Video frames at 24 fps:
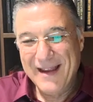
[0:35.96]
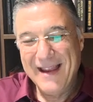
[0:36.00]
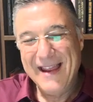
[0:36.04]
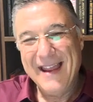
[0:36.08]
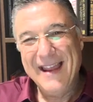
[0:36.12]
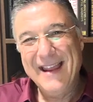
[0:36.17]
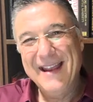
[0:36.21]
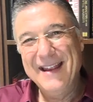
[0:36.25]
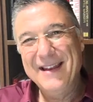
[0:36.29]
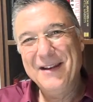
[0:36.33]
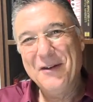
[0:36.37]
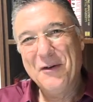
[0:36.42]

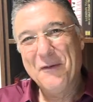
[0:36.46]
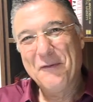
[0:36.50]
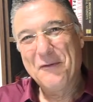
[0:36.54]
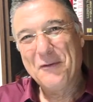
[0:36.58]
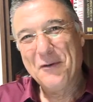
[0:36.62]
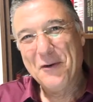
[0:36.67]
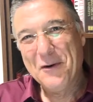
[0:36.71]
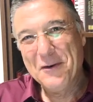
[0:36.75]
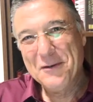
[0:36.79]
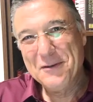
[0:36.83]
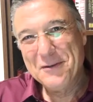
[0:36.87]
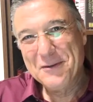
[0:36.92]
And of
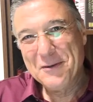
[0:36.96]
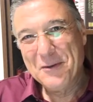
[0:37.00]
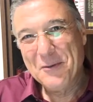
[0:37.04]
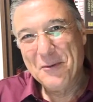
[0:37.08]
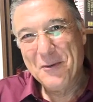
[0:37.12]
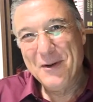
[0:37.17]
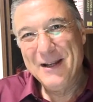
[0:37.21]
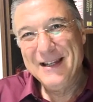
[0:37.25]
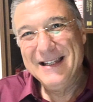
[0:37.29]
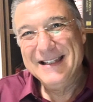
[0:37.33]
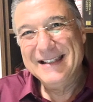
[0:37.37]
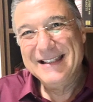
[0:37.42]
course,
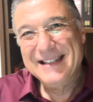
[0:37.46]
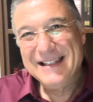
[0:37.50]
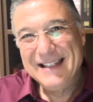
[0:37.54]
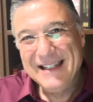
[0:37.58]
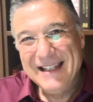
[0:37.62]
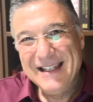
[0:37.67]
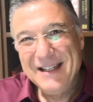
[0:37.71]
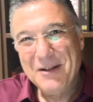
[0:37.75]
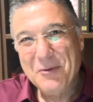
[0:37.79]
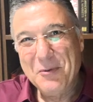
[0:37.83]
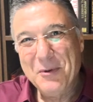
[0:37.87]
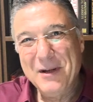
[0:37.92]
when it's
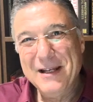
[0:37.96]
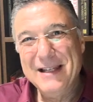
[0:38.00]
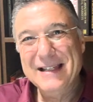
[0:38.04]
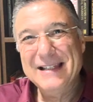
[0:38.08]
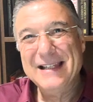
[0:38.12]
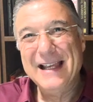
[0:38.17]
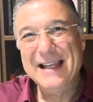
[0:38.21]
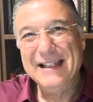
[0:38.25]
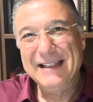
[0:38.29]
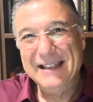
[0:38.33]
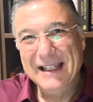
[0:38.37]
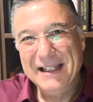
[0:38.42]
seen, when it's
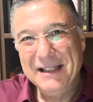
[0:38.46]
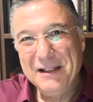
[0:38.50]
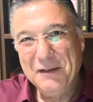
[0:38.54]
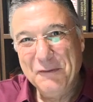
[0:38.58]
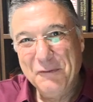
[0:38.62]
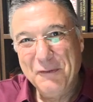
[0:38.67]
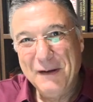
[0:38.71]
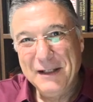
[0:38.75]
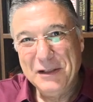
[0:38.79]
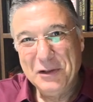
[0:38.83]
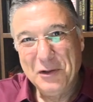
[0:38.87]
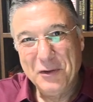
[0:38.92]

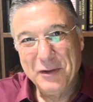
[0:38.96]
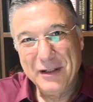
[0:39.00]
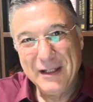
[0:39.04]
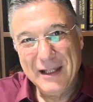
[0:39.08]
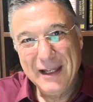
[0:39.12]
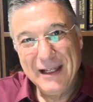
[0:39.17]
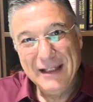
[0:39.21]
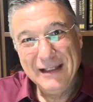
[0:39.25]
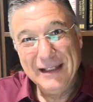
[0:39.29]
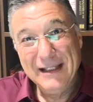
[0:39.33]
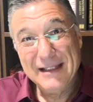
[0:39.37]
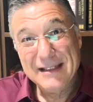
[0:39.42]
identified,
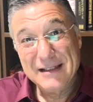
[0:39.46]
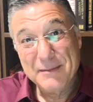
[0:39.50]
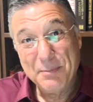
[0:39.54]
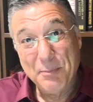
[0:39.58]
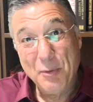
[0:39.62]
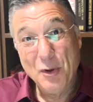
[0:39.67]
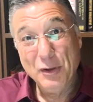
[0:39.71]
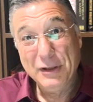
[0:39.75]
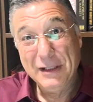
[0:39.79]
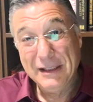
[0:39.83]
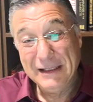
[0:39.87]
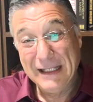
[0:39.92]
located,
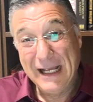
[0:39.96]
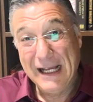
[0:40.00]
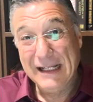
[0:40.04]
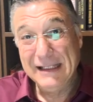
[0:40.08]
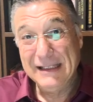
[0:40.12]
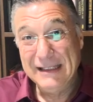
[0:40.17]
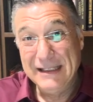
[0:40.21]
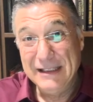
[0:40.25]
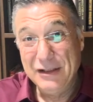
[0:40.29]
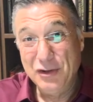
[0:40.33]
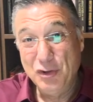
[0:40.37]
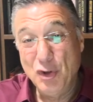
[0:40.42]
spotted at
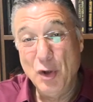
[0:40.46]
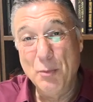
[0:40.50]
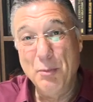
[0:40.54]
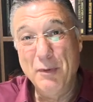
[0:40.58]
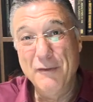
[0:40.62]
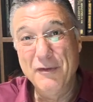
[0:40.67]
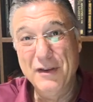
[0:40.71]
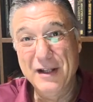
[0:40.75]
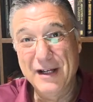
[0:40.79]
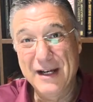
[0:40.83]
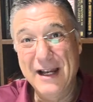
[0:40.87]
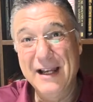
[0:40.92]
the top
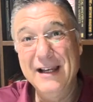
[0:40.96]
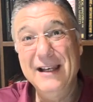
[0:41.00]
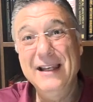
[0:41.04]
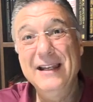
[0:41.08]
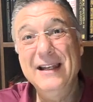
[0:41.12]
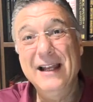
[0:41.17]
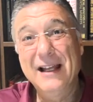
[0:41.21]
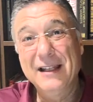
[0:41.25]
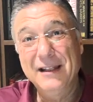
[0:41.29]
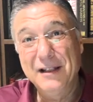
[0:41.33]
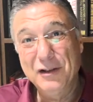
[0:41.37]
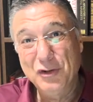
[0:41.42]
of the rally,
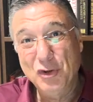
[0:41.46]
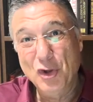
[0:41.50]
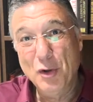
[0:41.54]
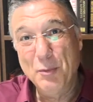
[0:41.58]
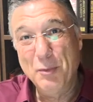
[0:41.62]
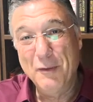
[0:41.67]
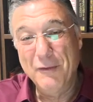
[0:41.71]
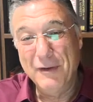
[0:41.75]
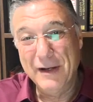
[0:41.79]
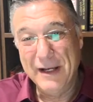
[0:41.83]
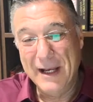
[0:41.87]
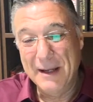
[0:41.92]
at the top
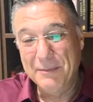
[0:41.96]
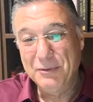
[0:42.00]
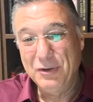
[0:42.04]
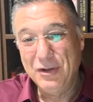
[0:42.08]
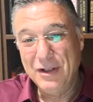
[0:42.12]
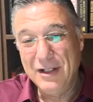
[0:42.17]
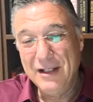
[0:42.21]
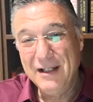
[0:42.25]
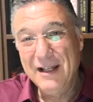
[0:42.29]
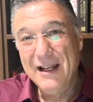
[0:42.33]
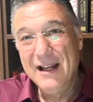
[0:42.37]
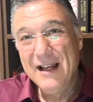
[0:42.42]
of an
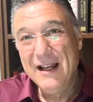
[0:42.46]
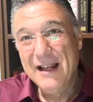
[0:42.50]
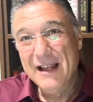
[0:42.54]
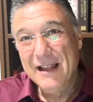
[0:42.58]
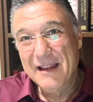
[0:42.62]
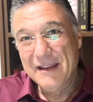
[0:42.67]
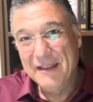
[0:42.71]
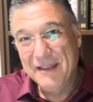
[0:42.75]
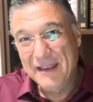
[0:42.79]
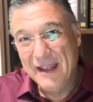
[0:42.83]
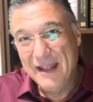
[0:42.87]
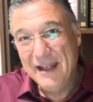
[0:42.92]
uptrend,
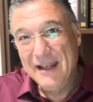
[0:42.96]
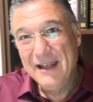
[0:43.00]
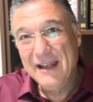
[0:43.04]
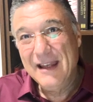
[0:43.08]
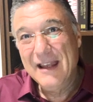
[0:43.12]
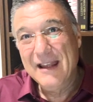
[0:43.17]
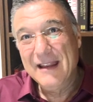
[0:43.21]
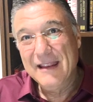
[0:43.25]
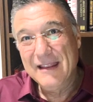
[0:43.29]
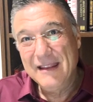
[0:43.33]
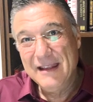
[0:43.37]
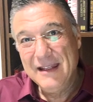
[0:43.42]
then
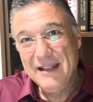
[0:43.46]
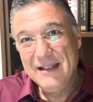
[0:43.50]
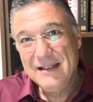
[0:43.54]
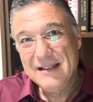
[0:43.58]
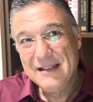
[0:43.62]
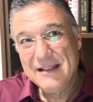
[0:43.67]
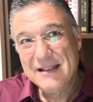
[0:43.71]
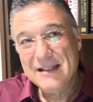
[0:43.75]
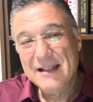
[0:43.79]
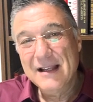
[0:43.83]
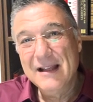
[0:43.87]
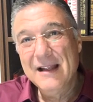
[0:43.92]

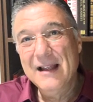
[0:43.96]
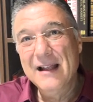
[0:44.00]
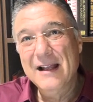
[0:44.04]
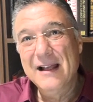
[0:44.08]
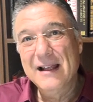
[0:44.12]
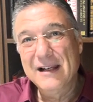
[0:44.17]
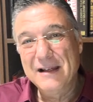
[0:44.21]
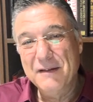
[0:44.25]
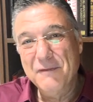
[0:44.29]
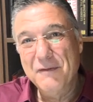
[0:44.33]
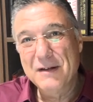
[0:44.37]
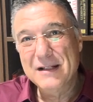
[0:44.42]
this
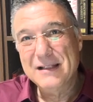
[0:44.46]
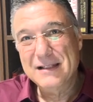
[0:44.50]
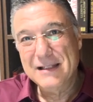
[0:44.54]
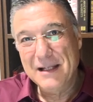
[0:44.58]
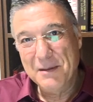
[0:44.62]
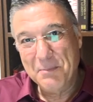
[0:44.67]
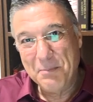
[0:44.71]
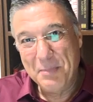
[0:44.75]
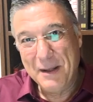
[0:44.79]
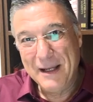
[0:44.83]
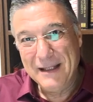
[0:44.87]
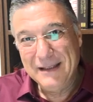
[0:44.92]
reversal
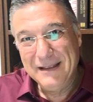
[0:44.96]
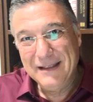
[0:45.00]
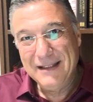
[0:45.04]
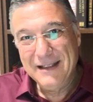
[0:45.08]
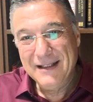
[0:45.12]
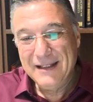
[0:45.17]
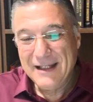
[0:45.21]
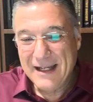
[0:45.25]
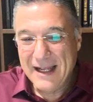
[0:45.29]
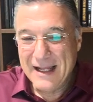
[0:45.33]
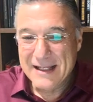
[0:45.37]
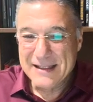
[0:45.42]
pattern
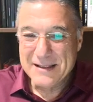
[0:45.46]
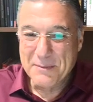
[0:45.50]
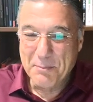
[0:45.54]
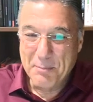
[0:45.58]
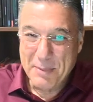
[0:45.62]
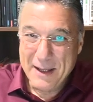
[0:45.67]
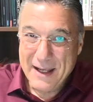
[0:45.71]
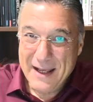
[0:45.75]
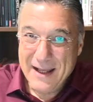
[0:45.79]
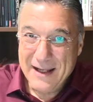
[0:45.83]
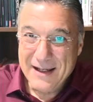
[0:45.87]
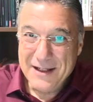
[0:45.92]
has
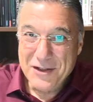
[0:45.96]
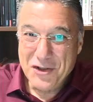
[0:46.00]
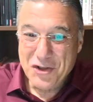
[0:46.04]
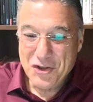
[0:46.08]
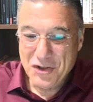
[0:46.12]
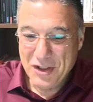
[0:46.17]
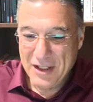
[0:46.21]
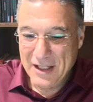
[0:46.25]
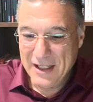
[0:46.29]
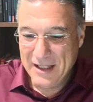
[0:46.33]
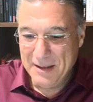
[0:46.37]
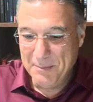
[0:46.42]
bearish
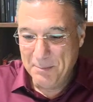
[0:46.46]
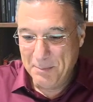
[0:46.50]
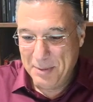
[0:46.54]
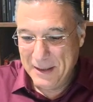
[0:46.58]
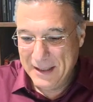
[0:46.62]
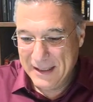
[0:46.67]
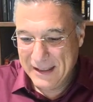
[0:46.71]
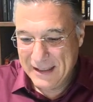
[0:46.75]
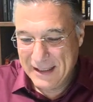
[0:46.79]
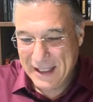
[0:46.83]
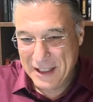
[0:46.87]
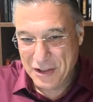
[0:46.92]

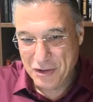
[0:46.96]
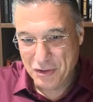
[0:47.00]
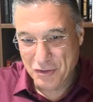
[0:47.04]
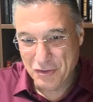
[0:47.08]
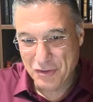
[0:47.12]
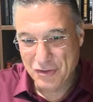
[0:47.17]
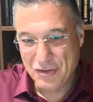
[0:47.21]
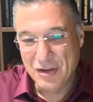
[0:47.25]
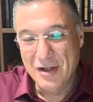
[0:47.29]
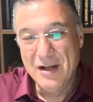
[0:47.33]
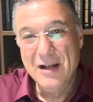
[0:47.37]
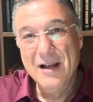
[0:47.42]
implications.